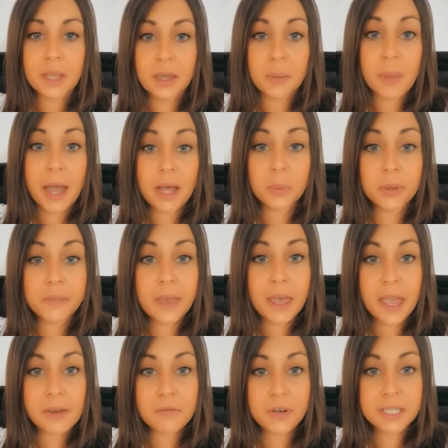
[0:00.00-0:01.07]
I'll be
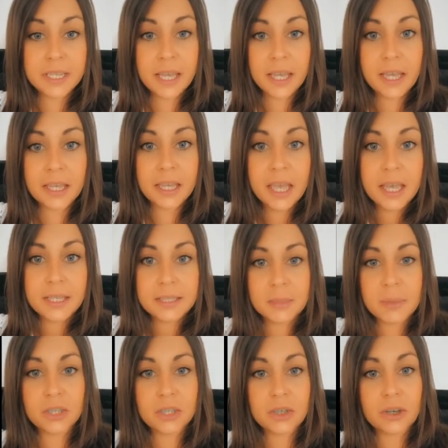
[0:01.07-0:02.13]
there every day
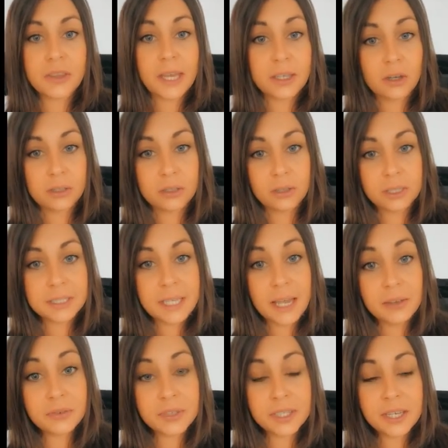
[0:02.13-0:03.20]
to make sure that you're looked
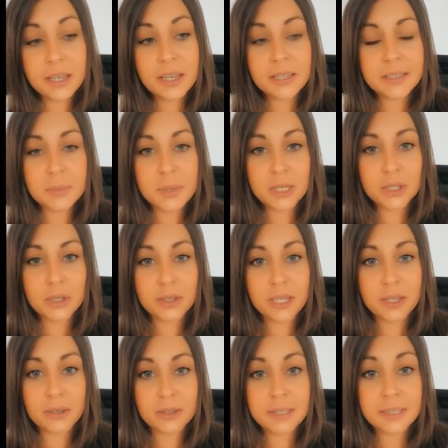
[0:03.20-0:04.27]
after and to make sure
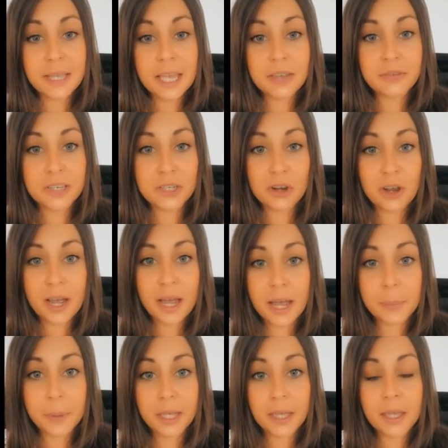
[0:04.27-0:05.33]
that you're safe and you're
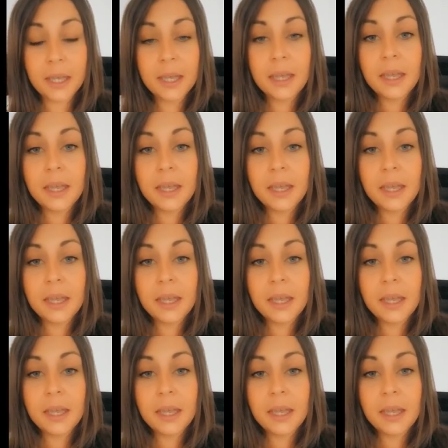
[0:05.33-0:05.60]
happy.